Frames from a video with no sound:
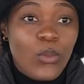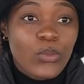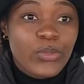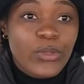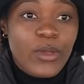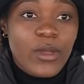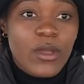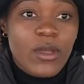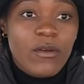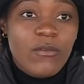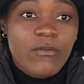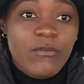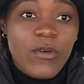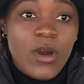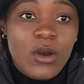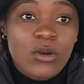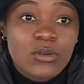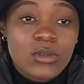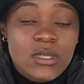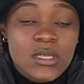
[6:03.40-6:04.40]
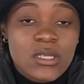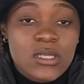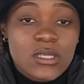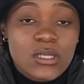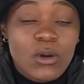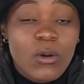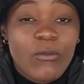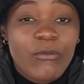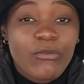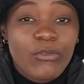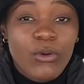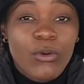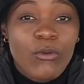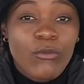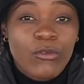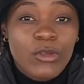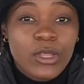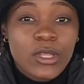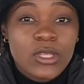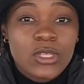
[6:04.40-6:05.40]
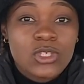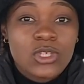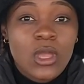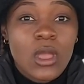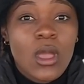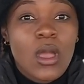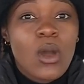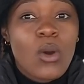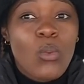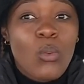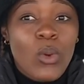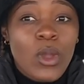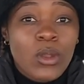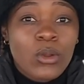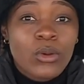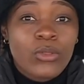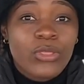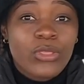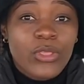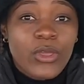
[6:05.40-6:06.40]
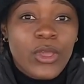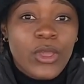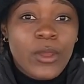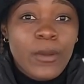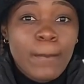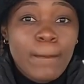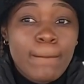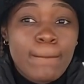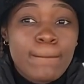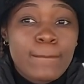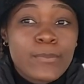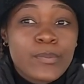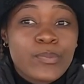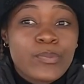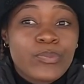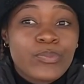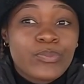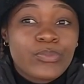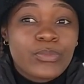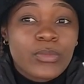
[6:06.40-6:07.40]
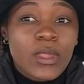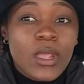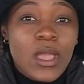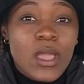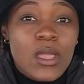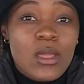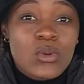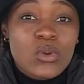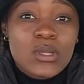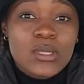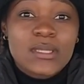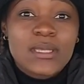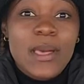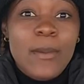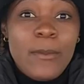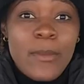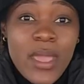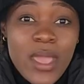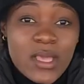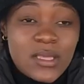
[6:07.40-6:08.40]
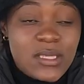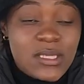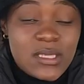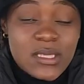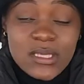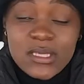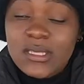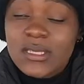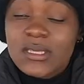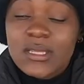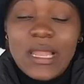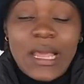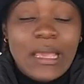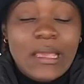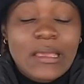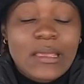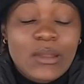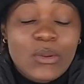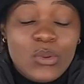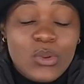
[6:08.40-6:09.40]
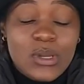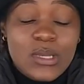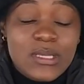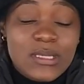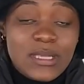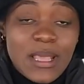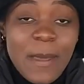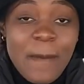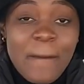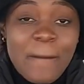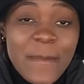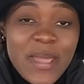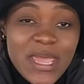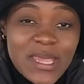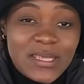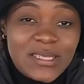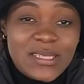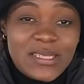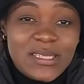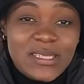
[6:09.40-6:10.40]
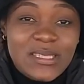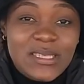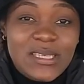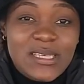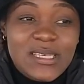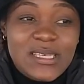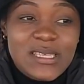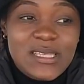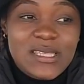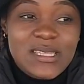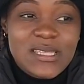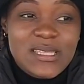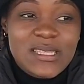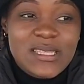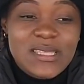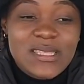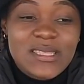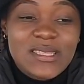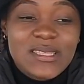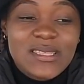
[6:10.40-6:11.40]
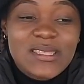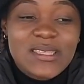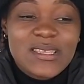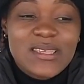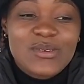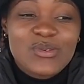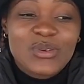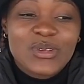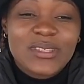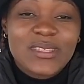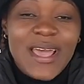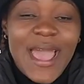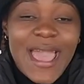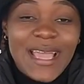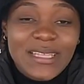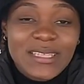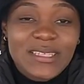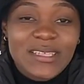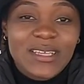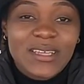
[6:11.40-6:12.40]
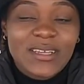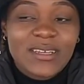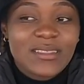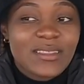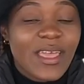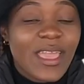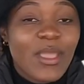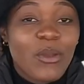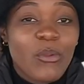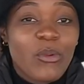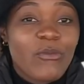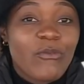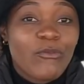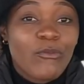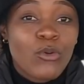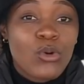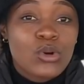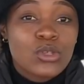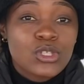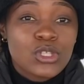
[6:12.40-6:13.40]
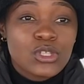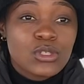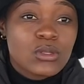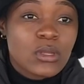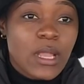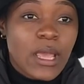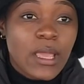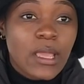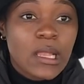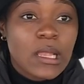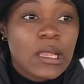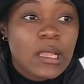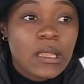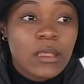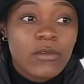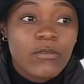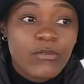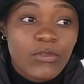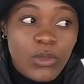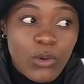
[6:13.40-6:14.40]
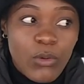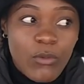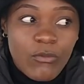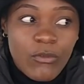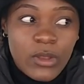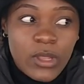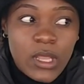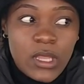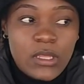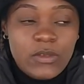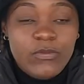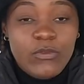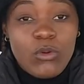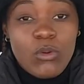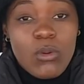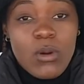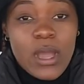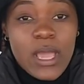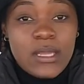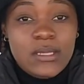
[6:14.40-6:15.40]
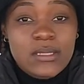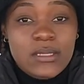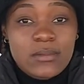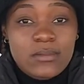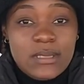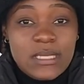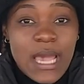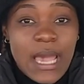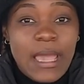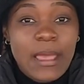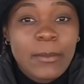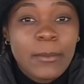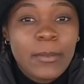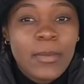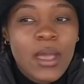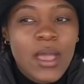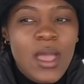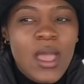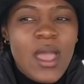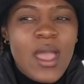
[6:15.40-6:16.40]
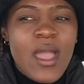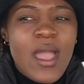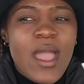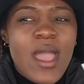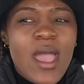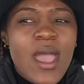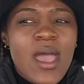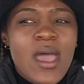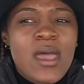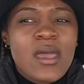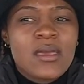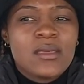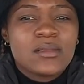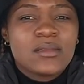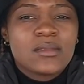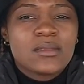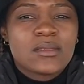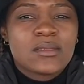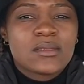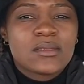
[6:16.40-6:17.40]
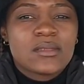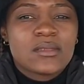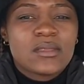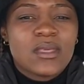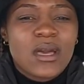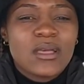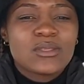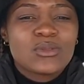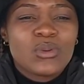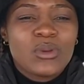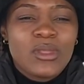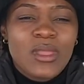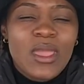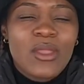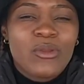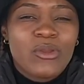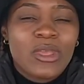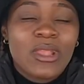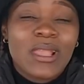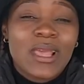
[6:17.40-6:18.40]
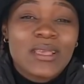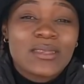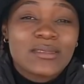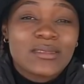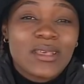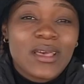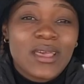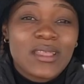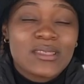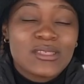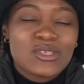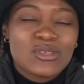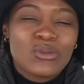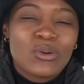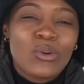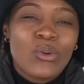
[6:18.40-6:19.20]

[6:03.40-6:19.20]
the founders of the orphanage, were not there. It was a mess. Like, it was a mess. It was hectic. They were forced to like leave the orphanage for quite some time. And that's when I realized that,